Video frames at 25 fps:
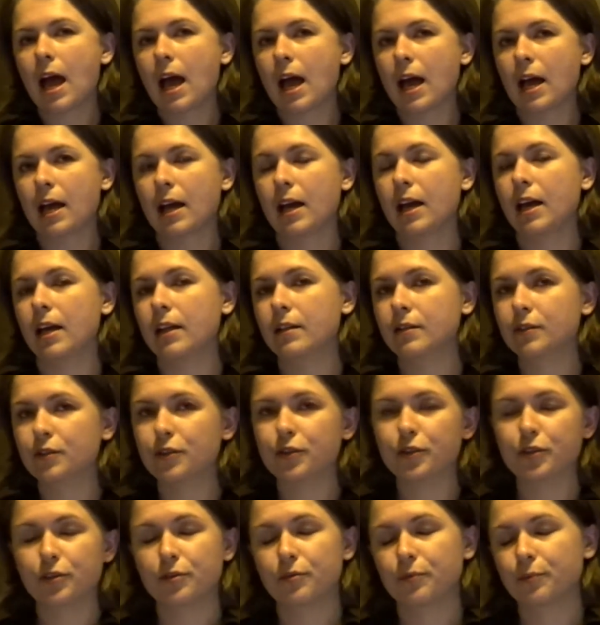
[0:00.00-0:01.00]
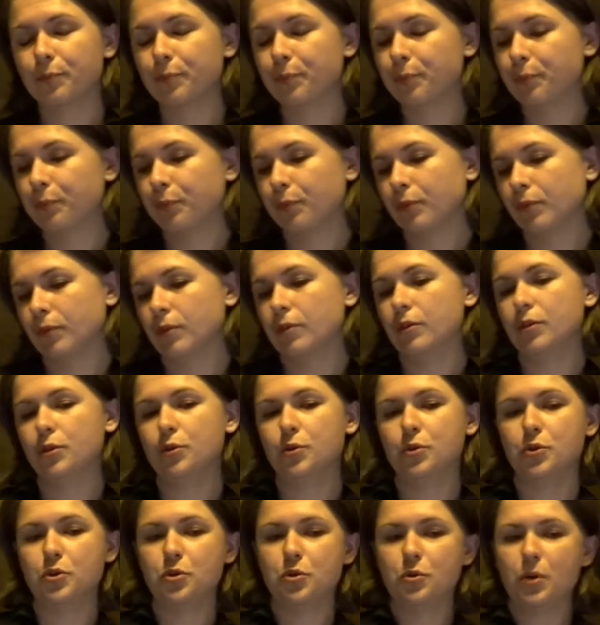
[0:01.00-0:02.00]
And do
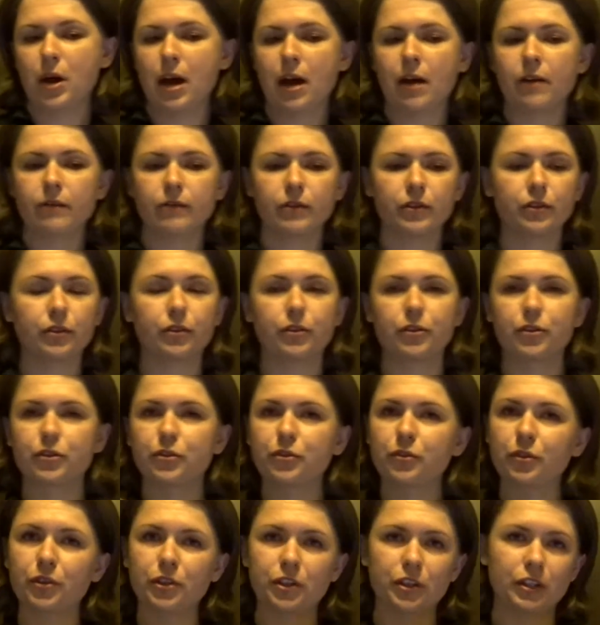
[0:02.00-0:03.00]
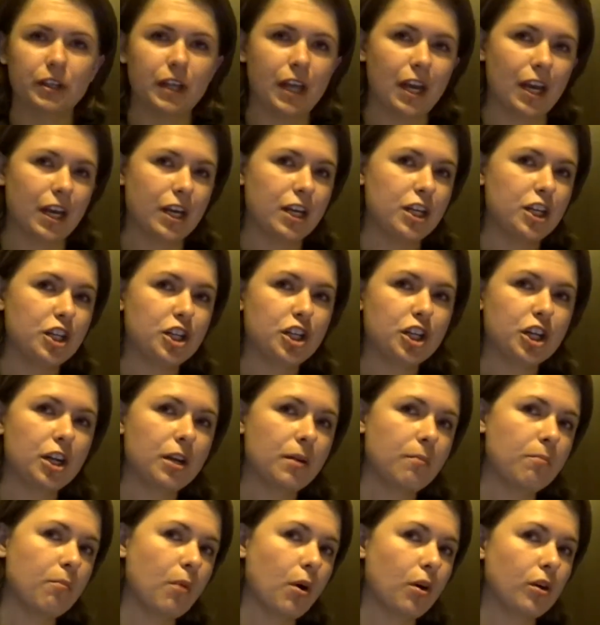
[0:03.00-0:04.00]
you have a certain age
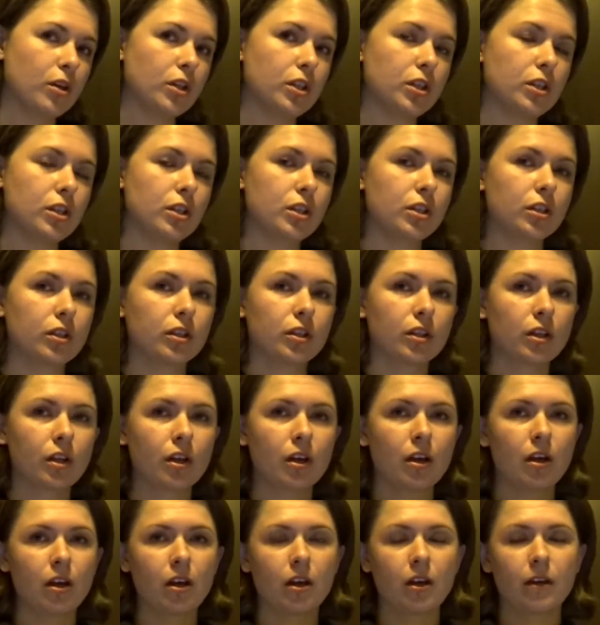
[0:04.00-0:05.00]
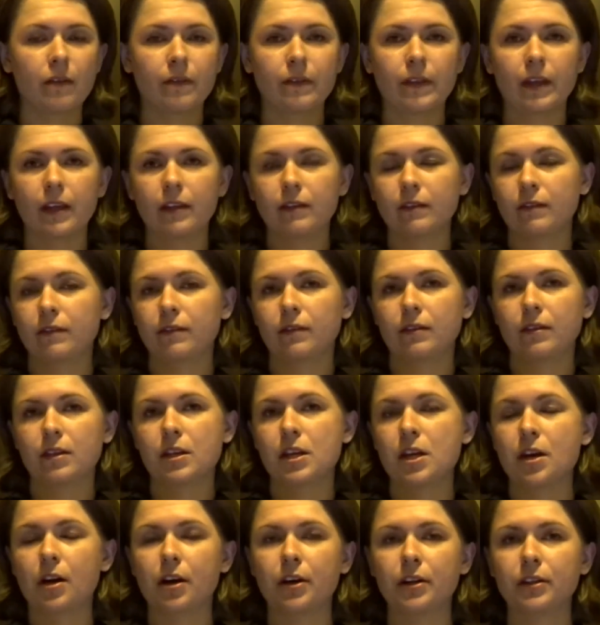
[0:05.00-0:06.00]
in mind that
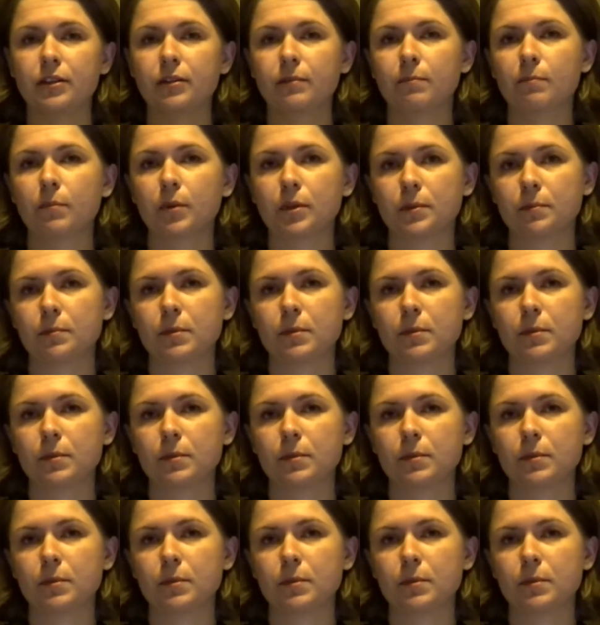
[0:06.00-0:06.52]
the item must